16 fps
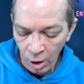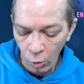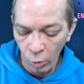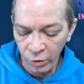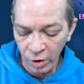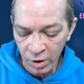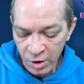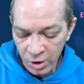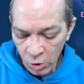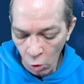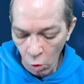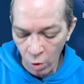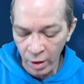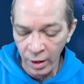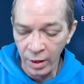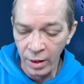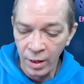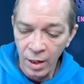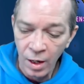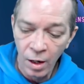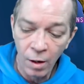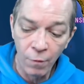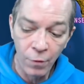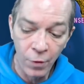with the scorning
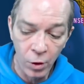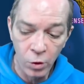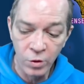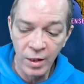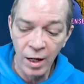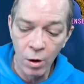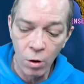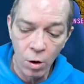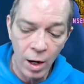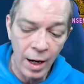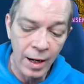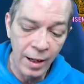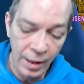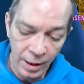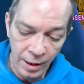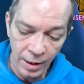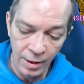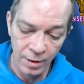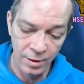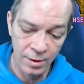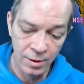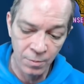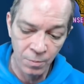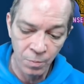of those that are at
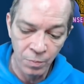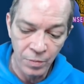ease,